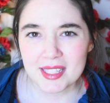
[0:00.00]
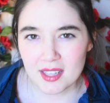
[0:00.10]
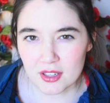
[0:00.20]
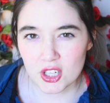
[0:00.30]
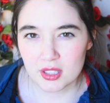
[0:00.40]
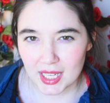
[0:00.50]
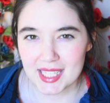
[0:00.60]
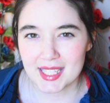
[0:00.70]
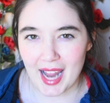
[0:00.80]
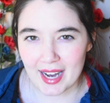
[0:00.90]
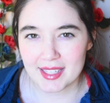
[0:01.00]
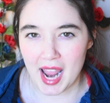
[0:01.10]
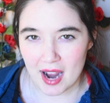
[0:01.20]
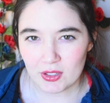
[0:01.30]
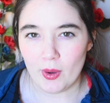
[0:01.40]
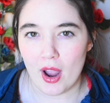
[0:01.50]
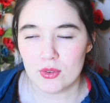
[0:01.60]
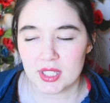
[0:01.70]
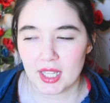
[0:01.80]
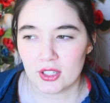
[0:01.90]
be such a nice snack to have
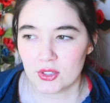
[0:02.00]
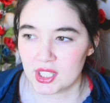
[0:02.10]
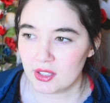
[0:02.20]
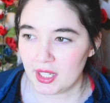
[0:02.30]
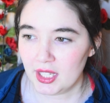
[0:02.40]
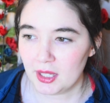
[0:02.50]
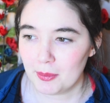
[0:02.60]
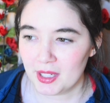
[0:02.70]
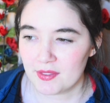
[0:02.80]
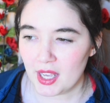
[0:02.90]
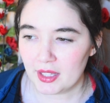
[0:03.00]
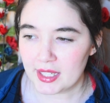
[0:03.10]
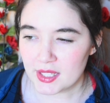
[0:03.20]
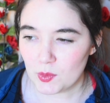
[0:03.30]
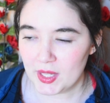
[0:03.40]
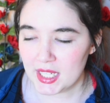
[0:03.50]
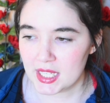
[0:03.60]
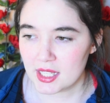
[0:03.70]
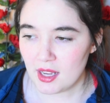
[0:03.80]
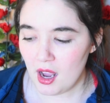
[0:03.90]
around. Like, you're still getting a bit of that like
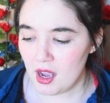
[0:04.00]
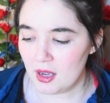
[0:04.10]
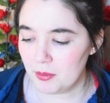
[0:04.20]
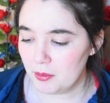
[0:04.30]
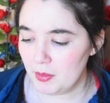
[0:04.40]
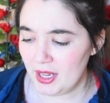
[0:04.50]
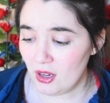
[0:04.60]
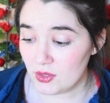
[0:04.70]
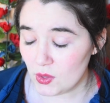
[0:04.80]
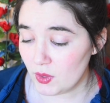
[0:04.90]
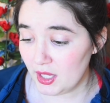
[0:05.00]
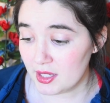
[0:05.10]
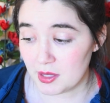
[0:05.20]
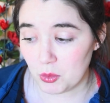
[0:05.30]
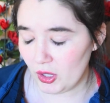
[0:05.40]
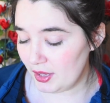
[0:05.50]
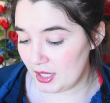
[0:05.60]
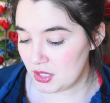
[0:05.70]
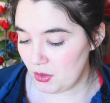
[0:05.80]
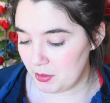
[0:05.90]
sweetness um, and also getting some great
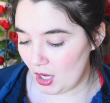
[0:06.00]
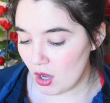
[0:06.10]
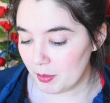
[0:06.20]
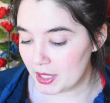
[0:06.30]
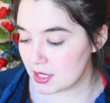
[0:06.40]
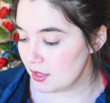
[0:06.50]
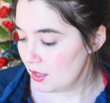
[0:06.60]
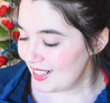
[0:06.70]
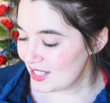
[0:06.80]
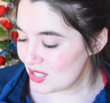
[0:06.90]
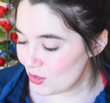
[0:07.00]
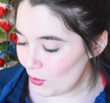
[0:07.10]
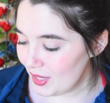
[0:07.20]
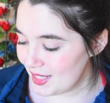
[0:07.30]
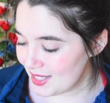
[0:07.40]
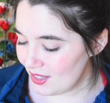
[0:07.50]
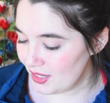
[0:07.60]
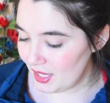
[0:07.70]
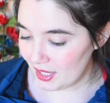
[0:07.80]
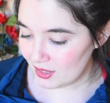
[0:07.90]
things from the almonds. It is soy,
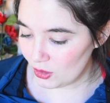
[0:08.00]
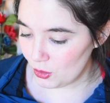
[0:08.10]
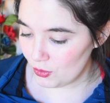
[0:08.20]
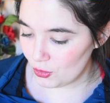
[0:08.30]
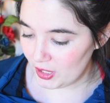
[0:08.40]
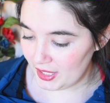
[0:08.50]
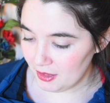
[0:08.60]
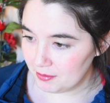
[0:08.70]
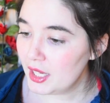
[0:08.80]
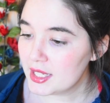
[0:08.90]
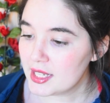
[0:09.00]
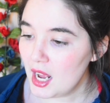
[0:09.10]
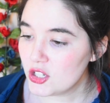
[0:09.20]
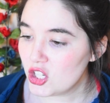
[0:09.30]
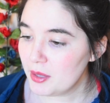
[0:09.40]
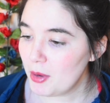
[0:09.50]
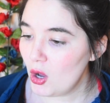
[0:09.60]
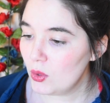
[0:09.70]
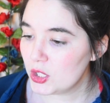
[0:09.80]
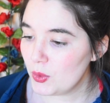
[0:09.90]
dairy, and gluten-free. It is non G M
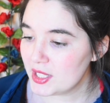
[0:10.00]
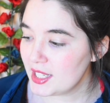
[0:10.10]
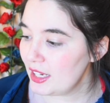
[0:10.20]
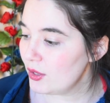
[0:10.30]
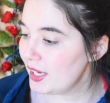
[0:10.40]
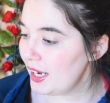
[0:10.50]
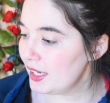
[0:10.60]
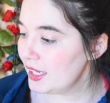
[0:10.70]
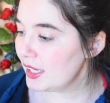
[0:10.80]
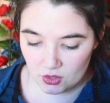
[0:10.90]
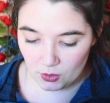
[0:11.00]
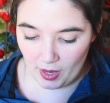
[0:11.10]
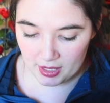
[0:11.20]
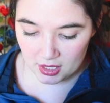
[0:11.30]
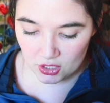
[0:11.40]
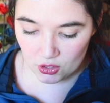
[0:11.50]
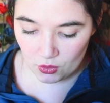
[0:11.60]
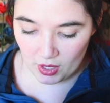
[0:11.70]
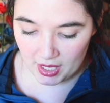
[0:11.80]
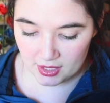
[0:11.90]
O, U S D A organic, direct
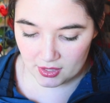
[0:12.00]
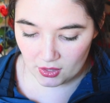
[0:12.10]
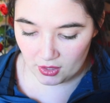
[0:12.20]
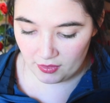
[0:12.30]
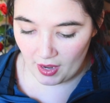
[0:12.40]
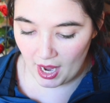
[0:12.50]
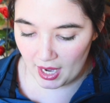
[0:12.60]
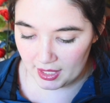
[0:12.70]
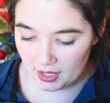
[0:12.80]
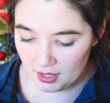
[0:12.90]
trade certified.